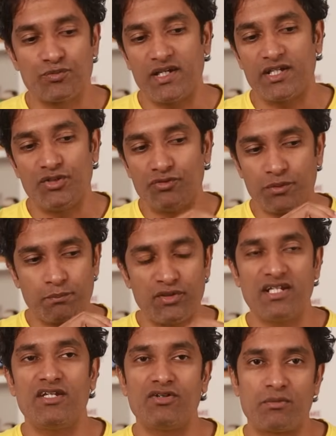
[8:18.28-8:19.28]
is where you would
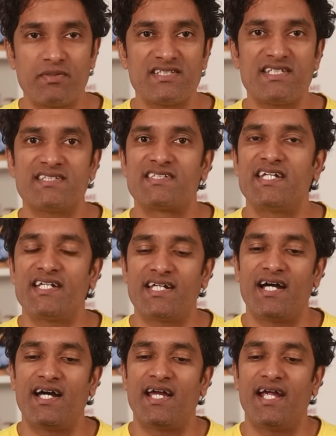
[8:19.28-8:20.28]
put in your business
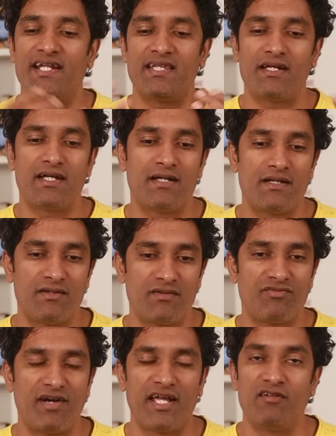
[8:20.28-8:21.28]
data and the
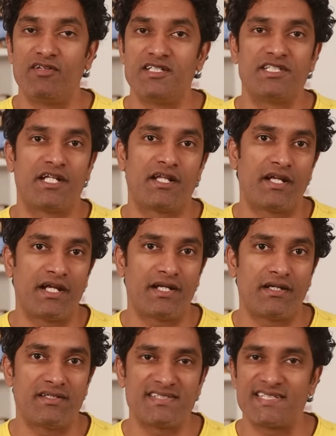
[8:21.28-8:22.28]
file will
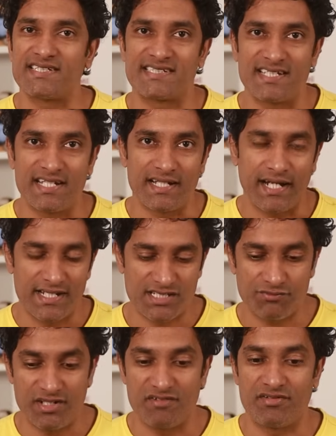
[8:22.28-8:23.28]
generate 16 kinds
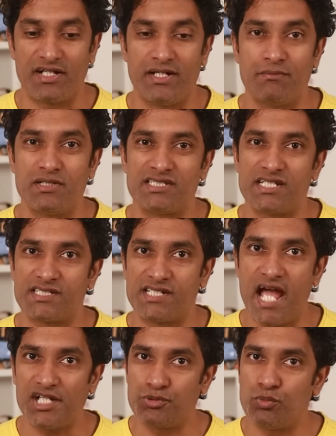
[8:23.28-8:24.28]
of different business
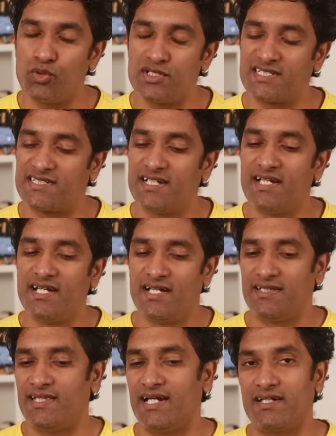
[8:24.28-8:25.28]
dashboards
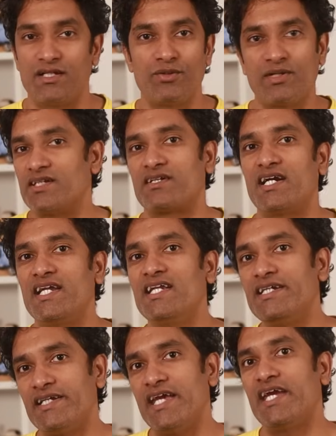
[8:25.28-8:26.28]
that you can
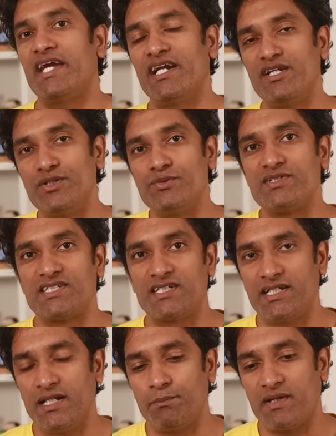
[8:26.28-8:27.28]
readily take and use
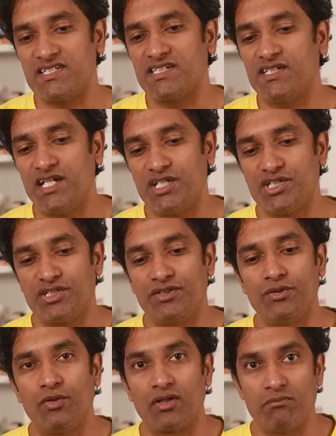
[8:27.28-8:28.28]
it in a
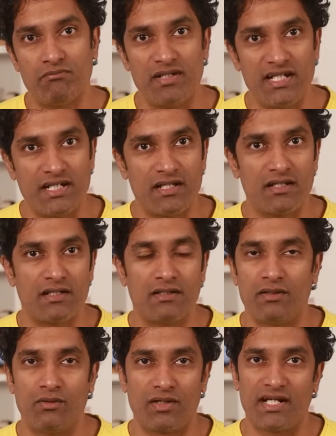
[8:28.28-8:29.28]
presentation or a meeting
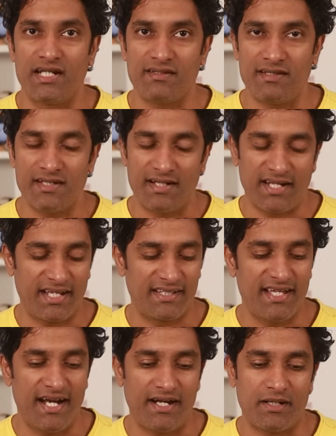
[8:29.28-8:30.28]
or anything like
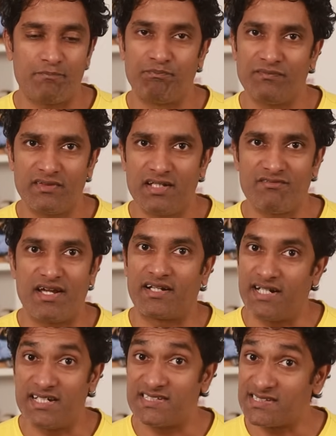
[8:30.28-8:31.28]
that. In fact,
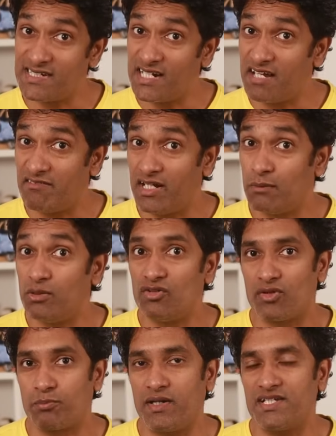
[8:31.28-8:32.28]
that is still available
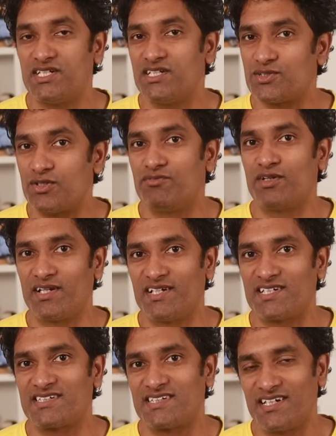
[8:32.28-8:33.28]
for purchase. So if you're
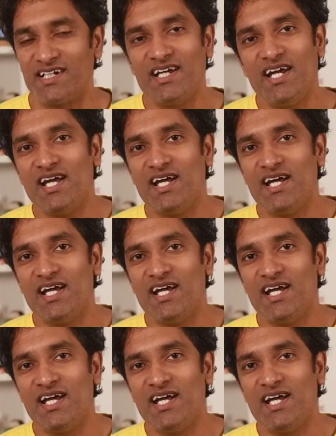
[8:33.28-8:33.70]
interested,